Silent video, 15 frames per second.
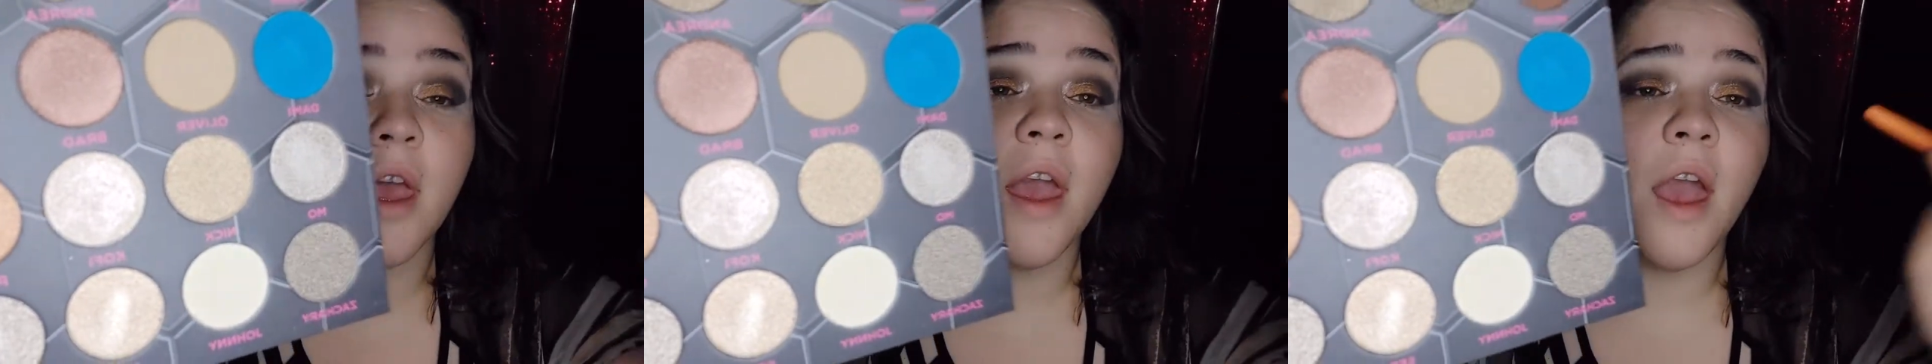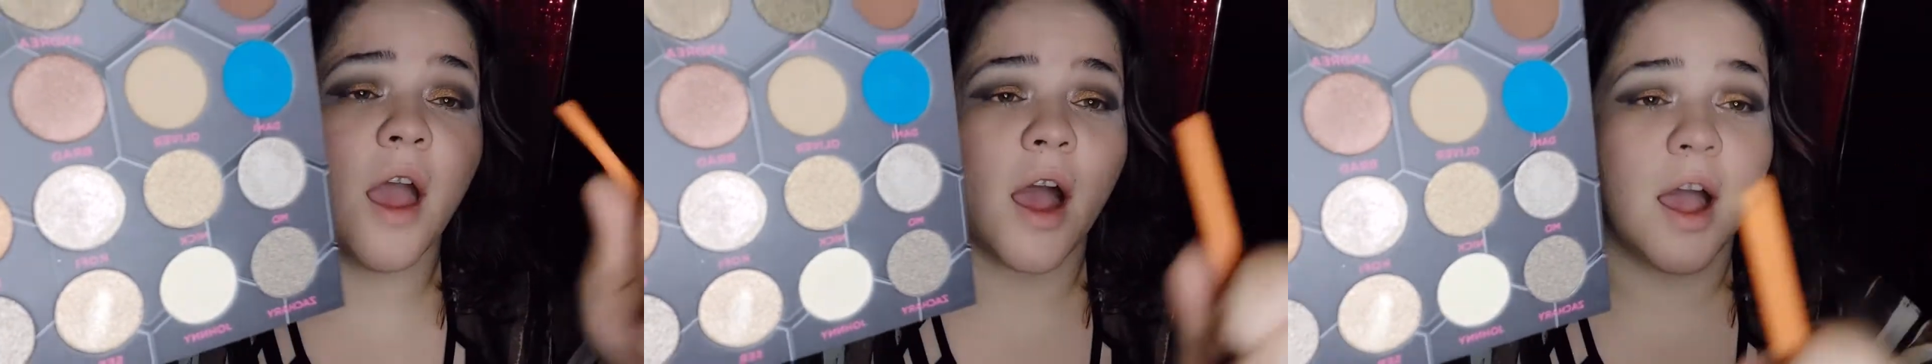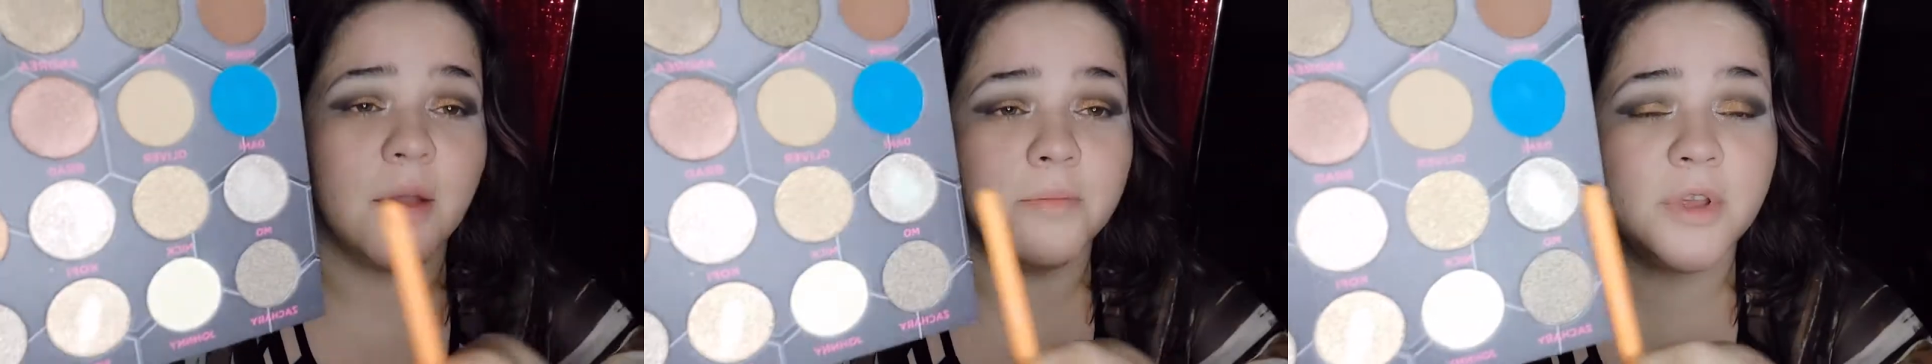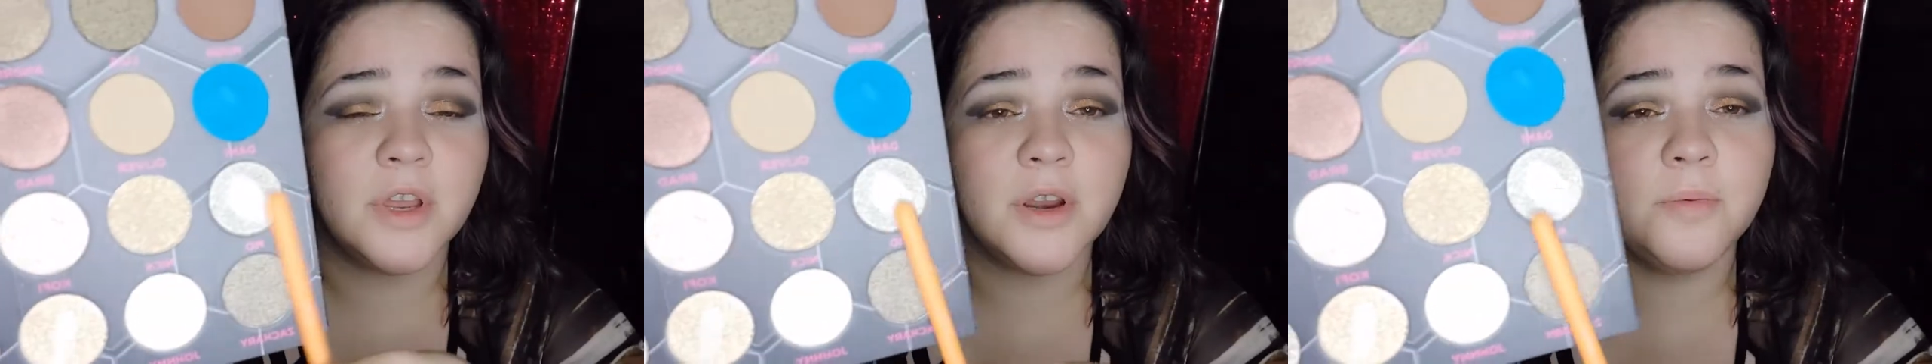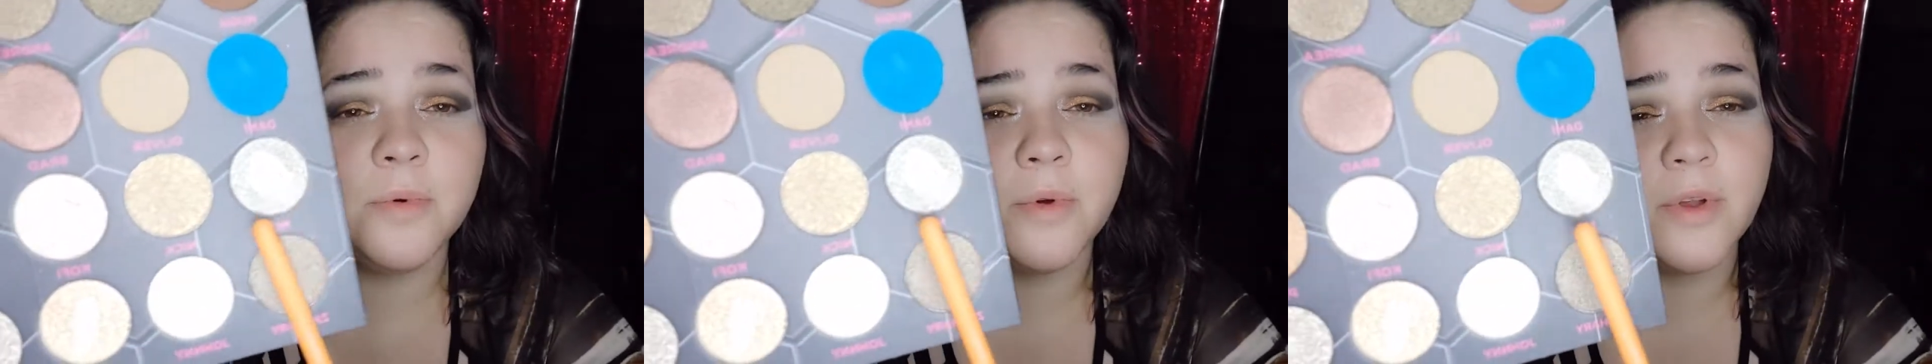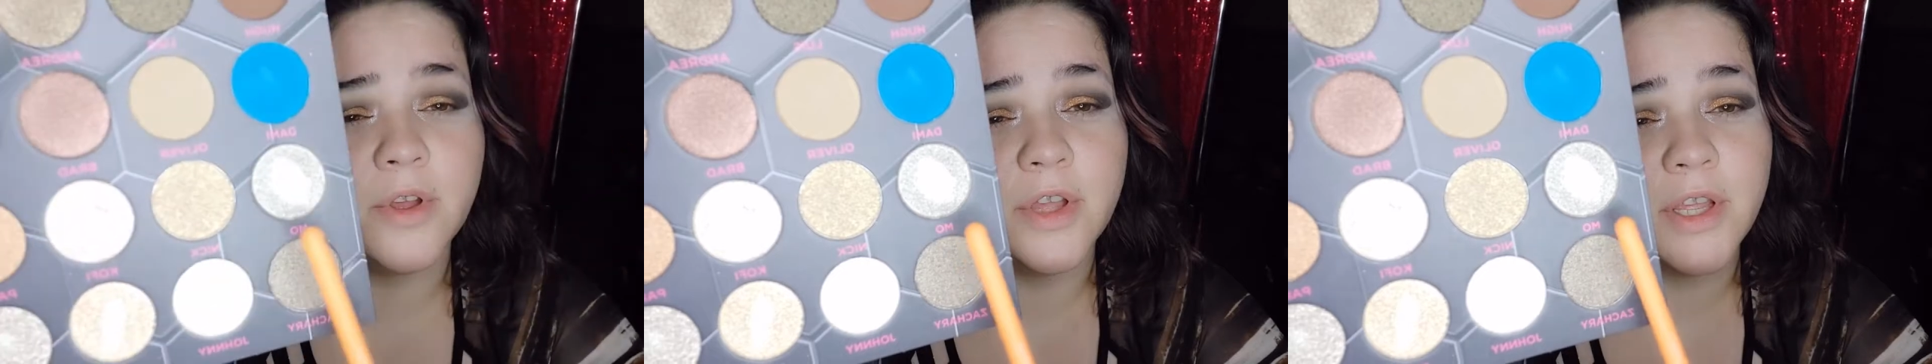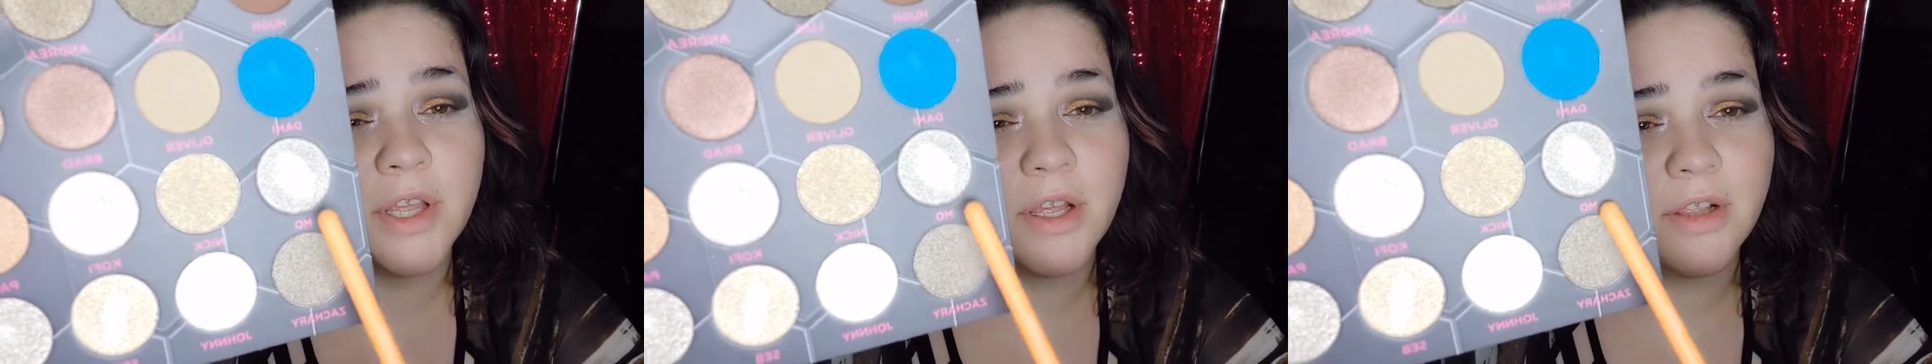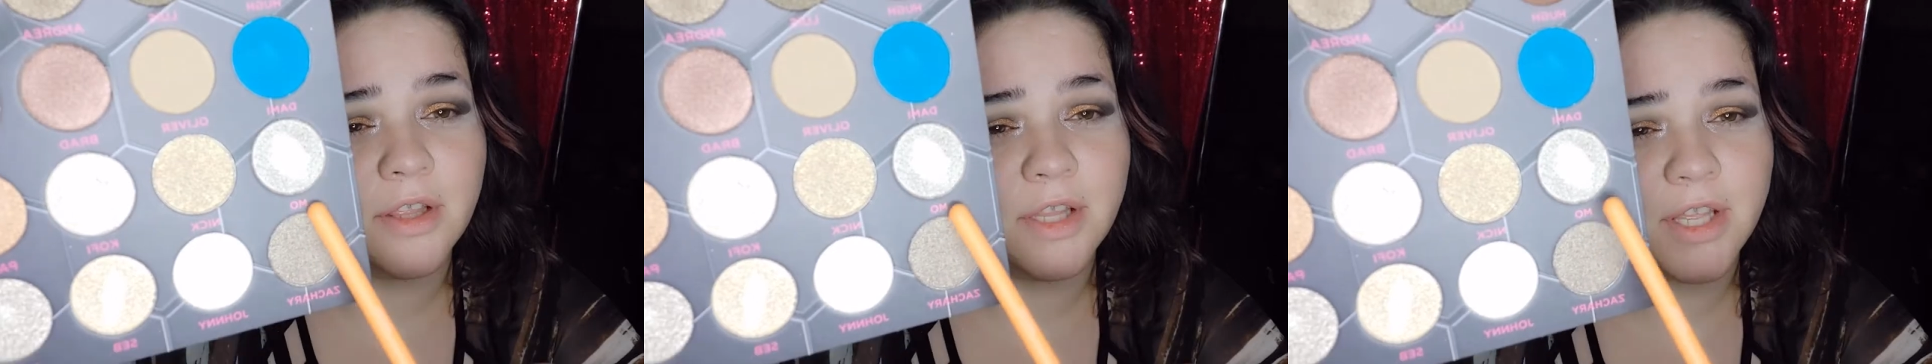I'm going to put
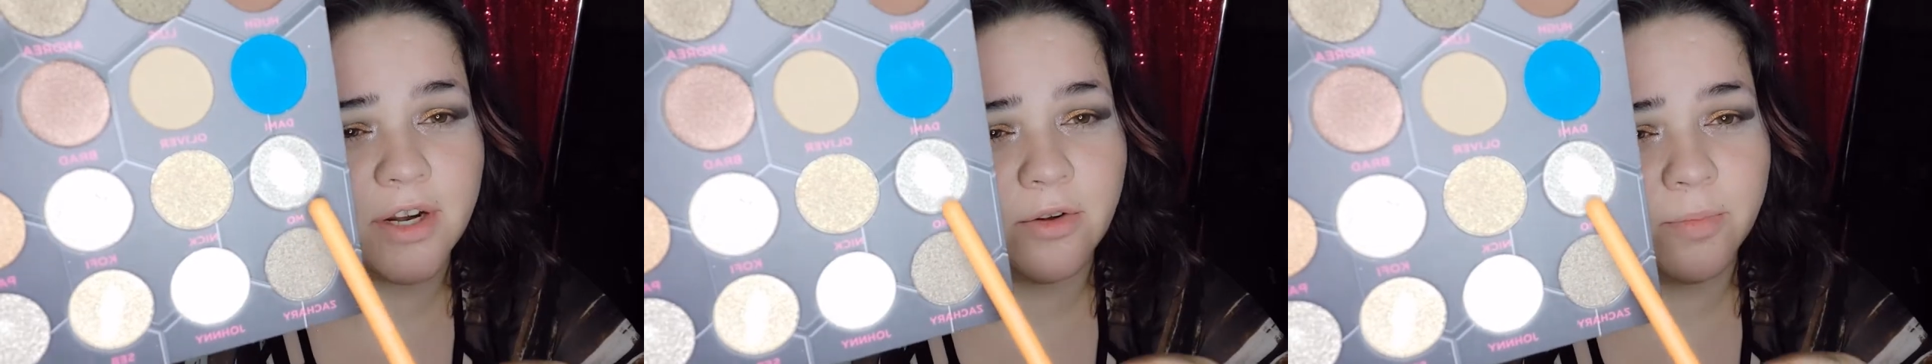a little